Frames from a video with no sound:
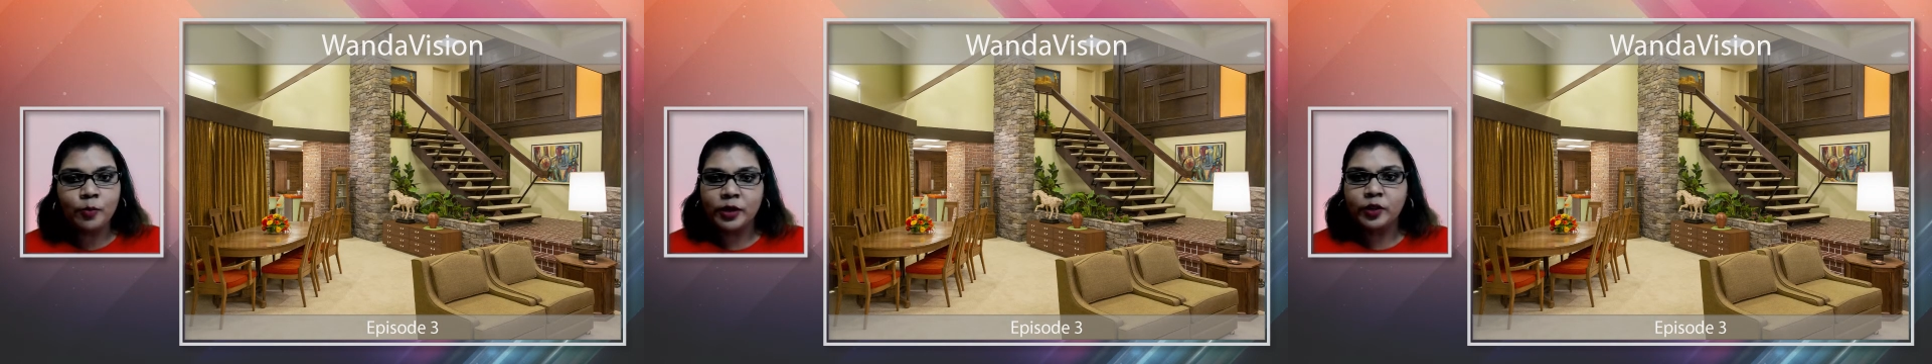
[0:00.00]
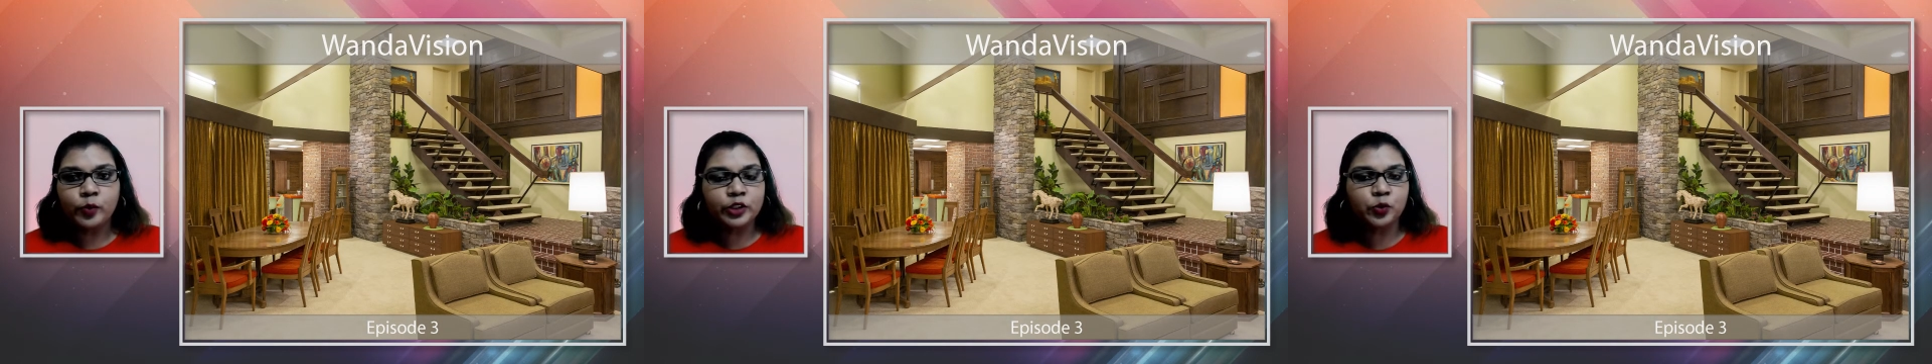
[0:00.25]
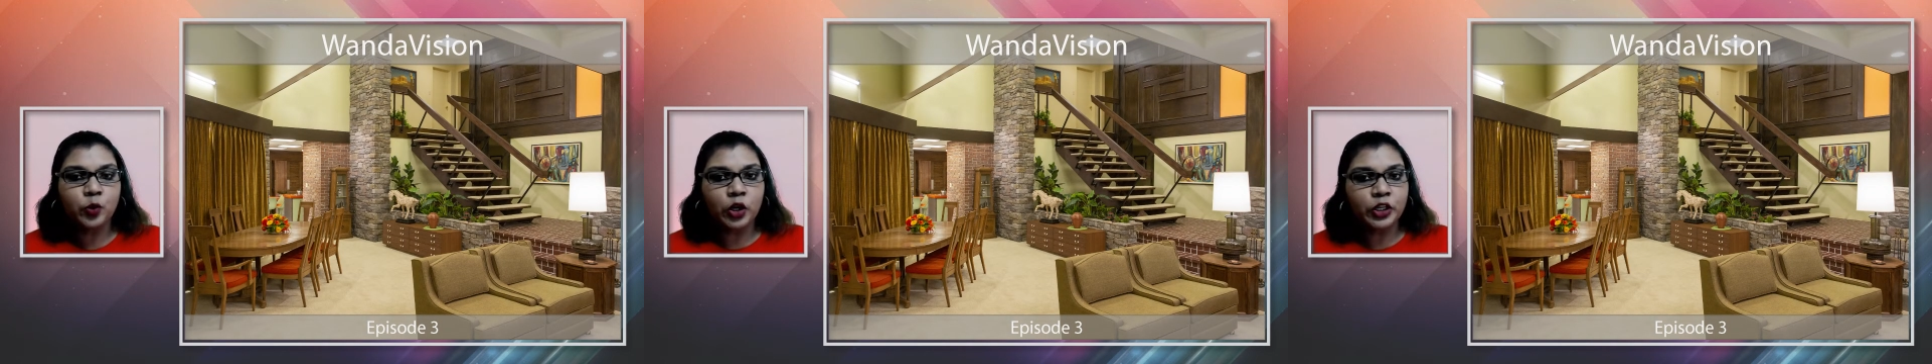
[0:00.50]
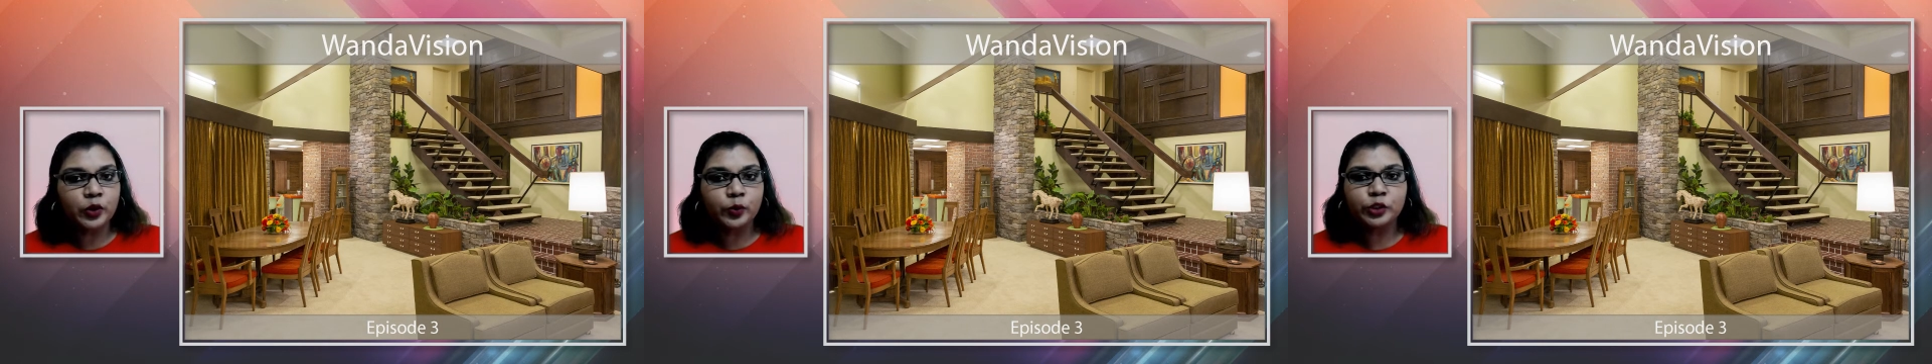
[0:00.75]
in which Wanda
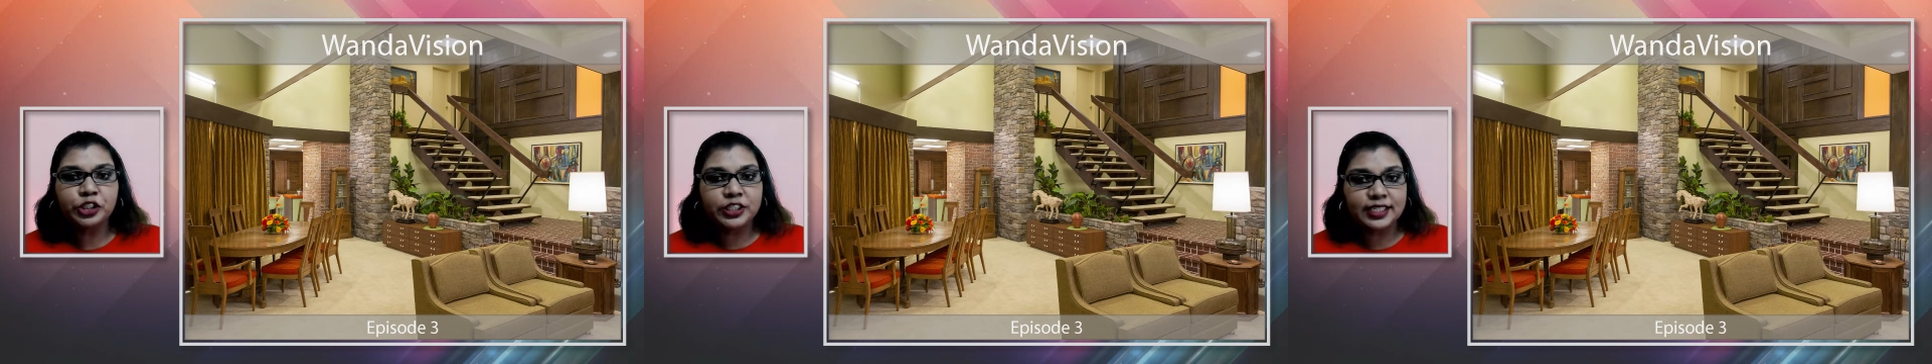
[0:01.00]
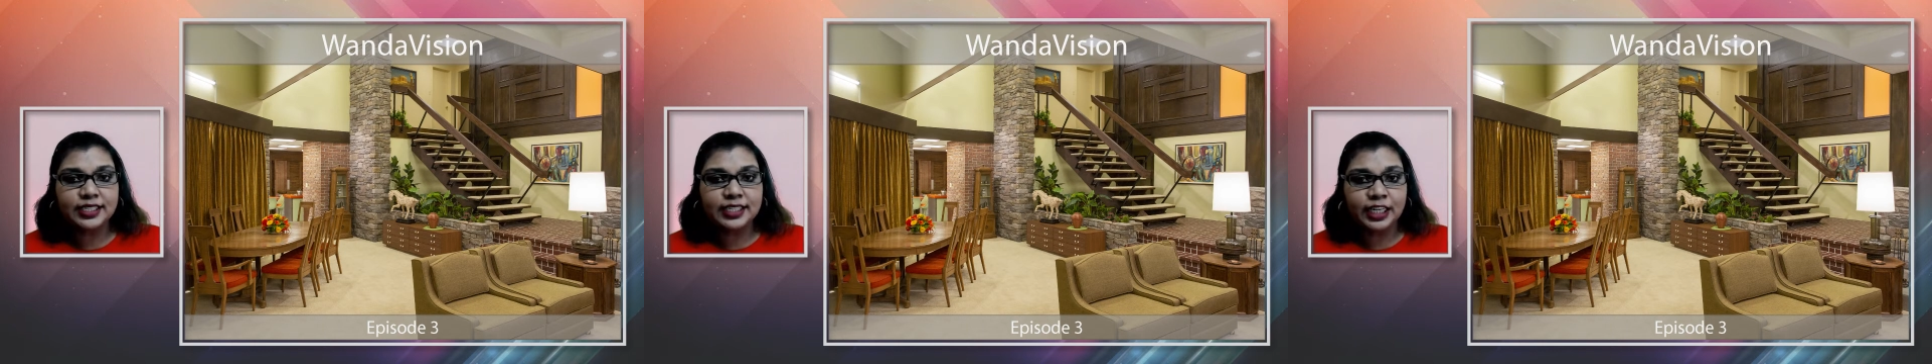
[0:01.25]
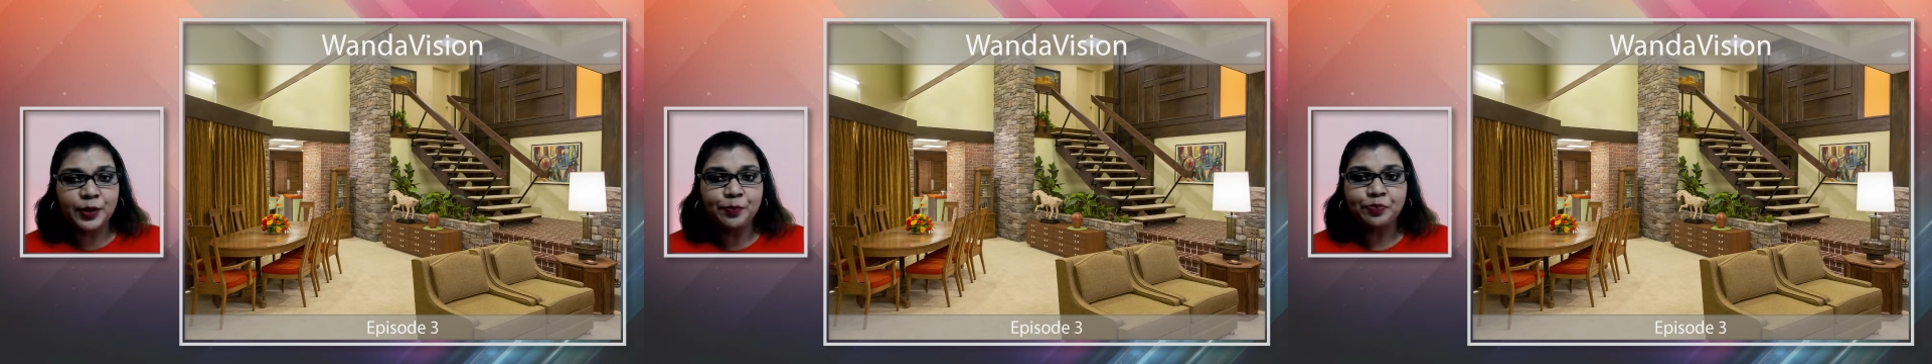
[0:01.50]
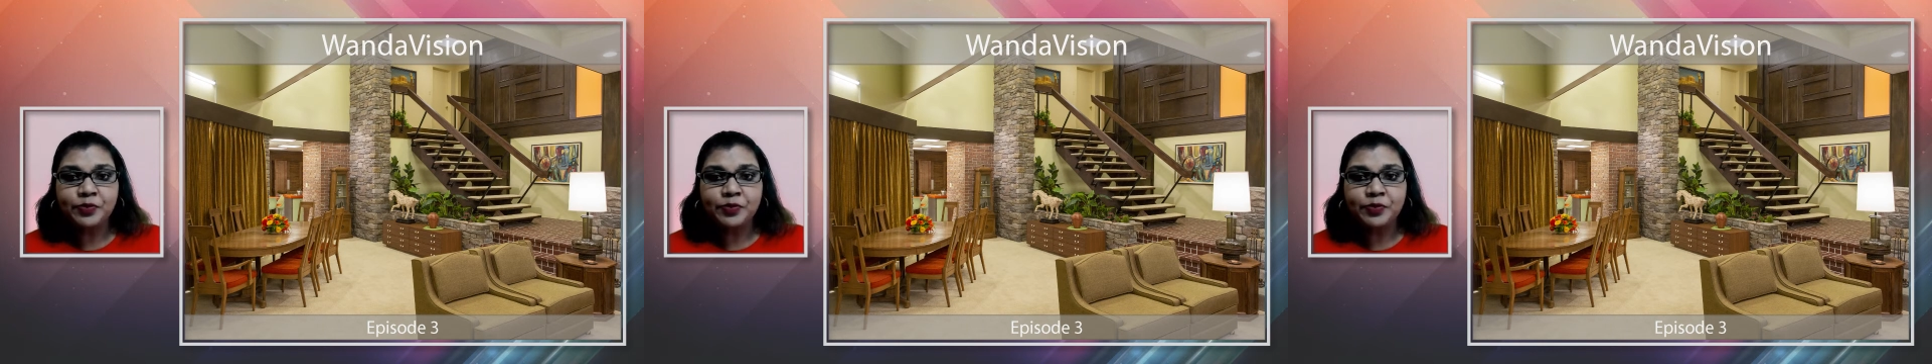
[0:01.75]
and Vision stay